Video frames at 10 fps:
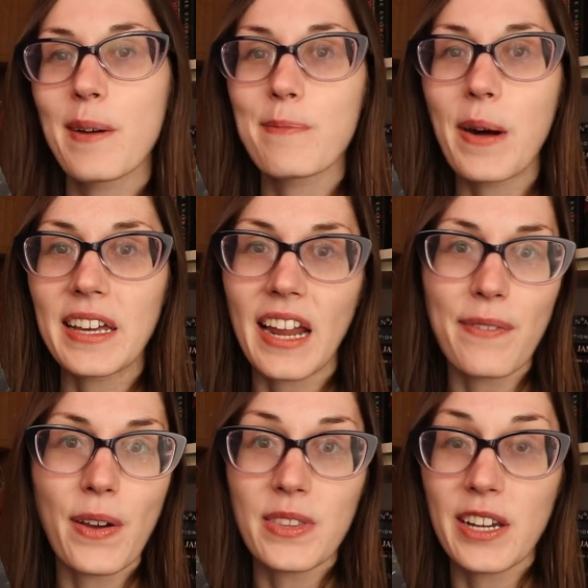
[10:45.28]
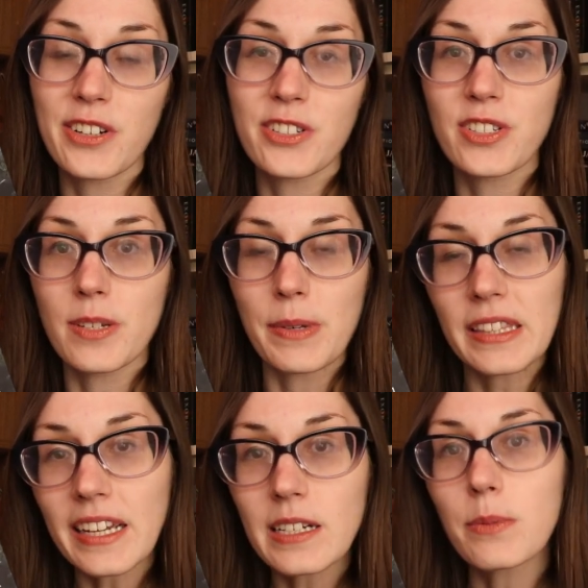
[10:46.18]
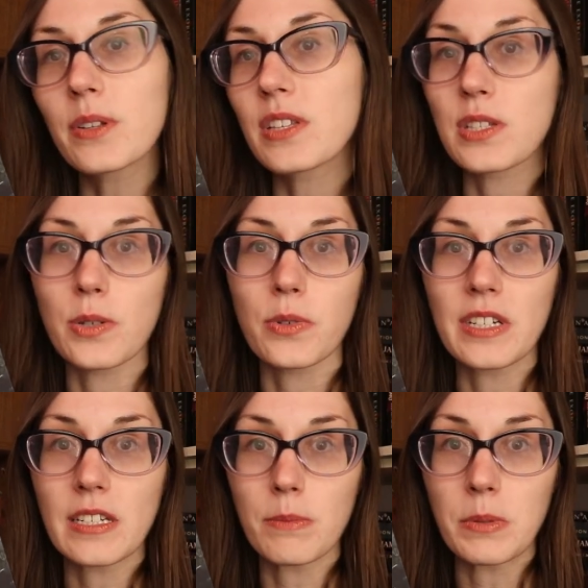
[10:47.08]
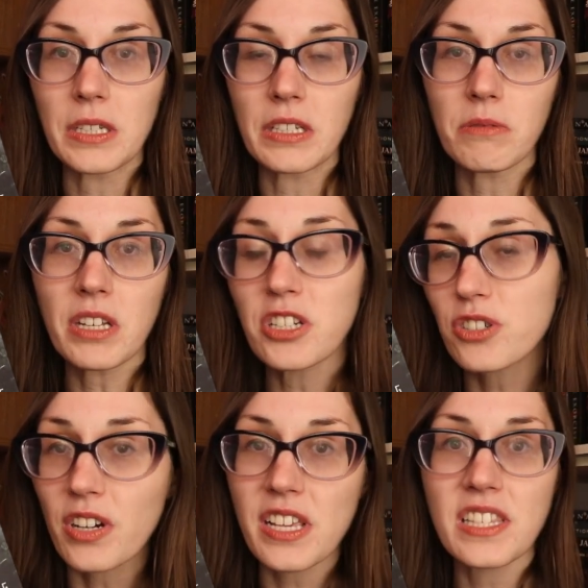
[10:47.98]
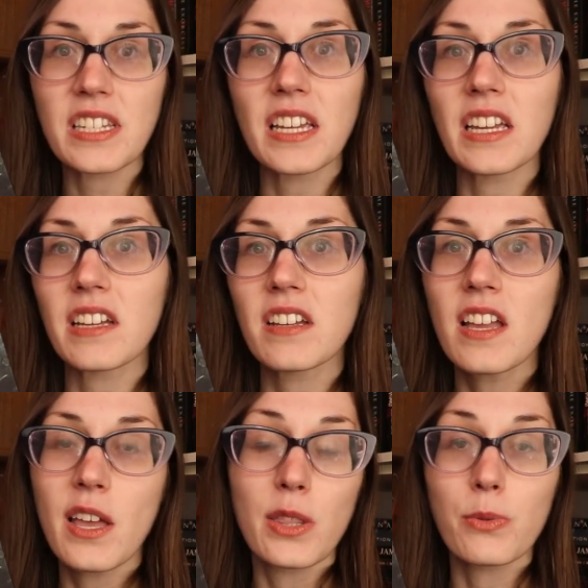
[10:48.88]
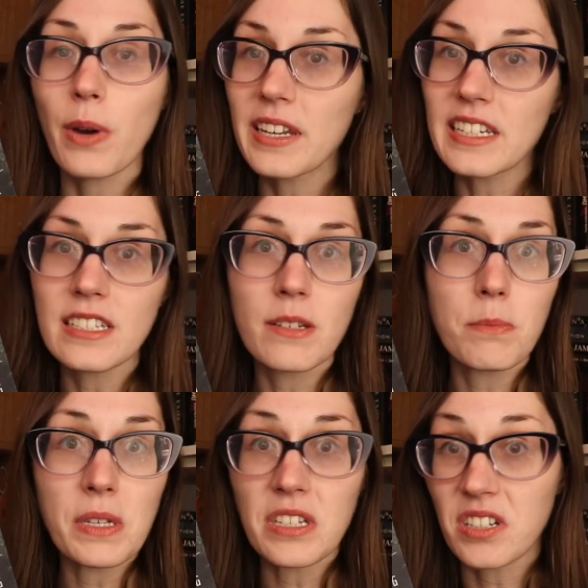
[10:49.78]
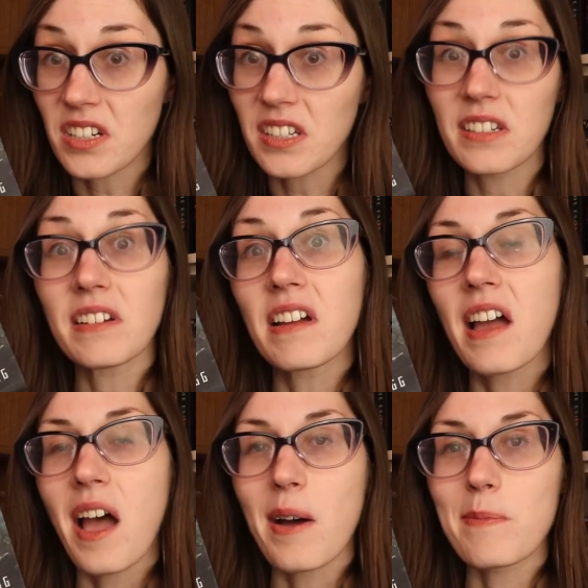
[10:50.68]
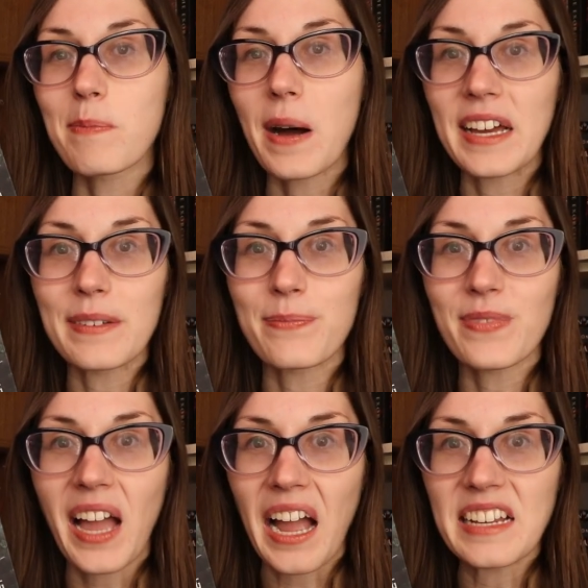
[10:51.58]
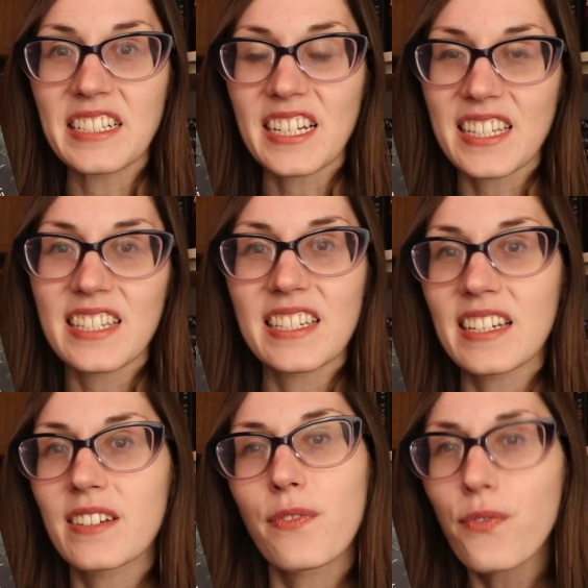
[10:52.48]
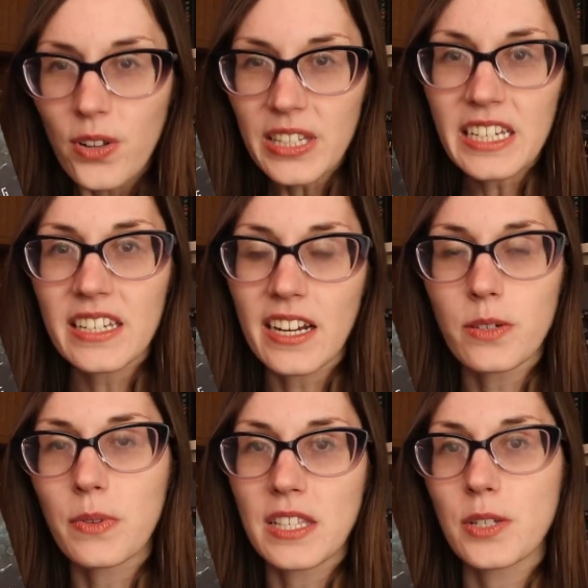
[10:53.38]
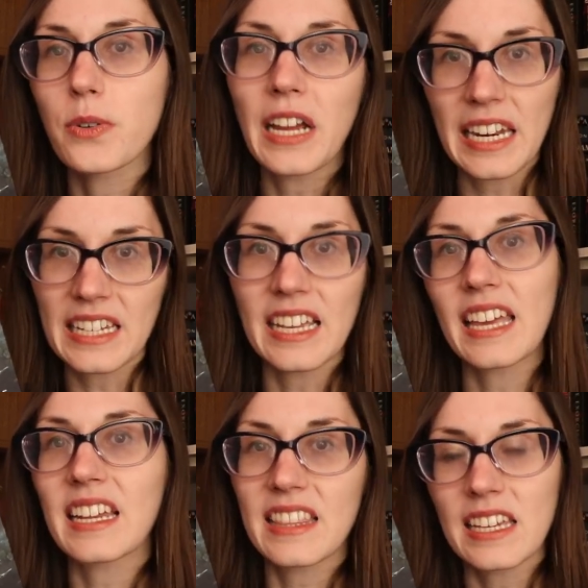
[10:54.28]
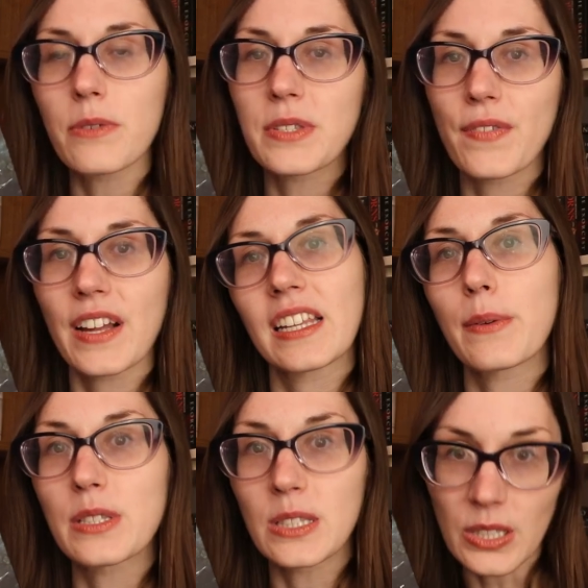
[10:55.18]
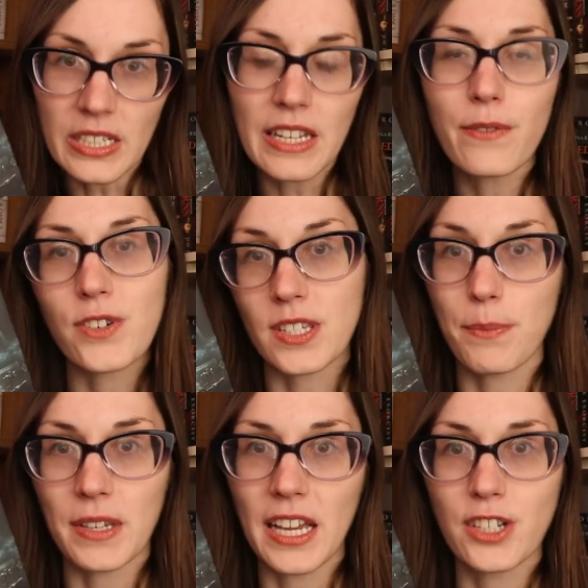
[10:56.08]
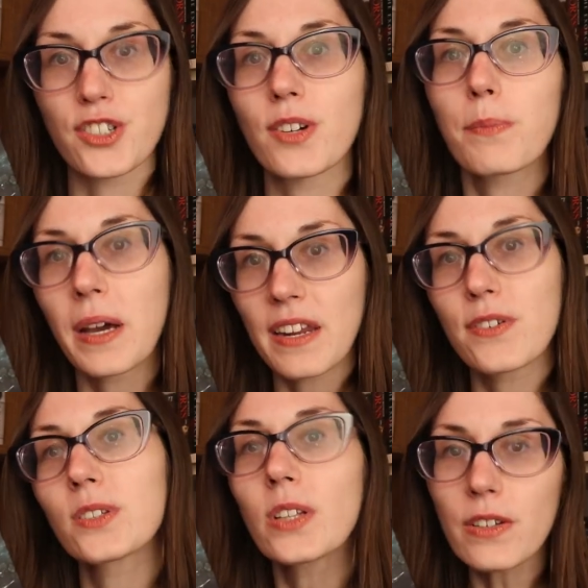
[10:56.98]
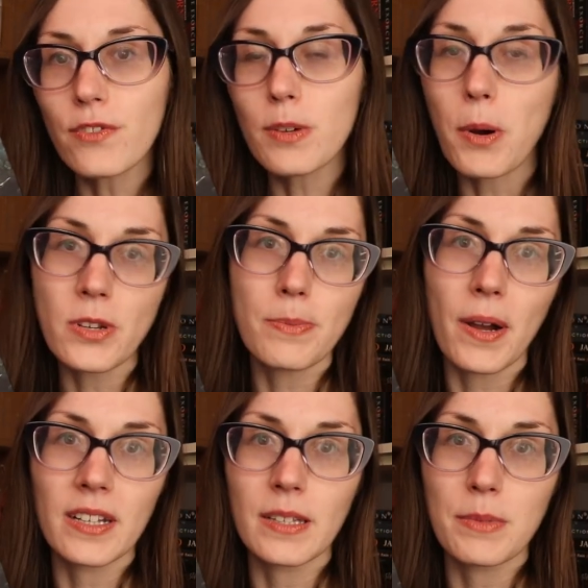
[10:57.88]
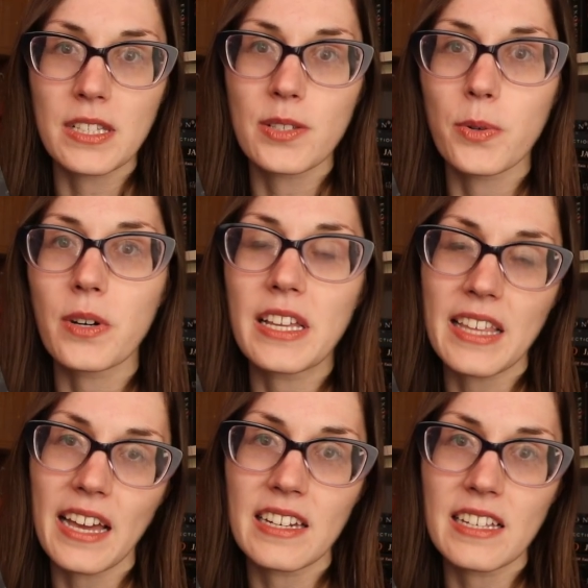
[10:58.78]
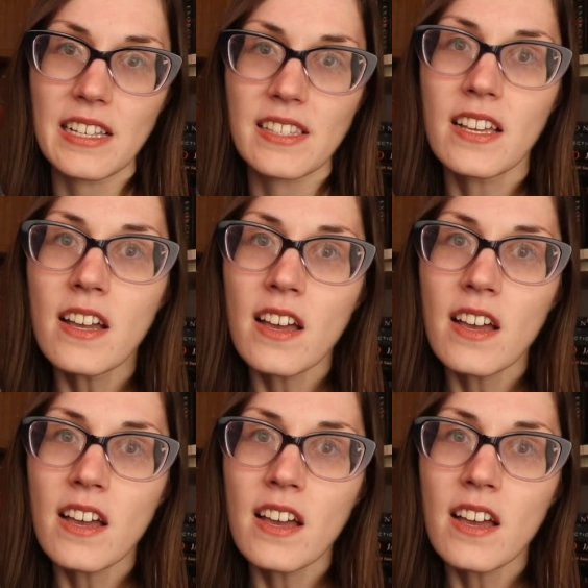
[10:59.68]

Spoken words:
but I found the characters to be likable, the story to be interesting, the writing to be good, but I just didn't fully connect with the story, and again, I think it was the fact that I was looking for something extra. But if you're looking for a post-apocalyptic story that is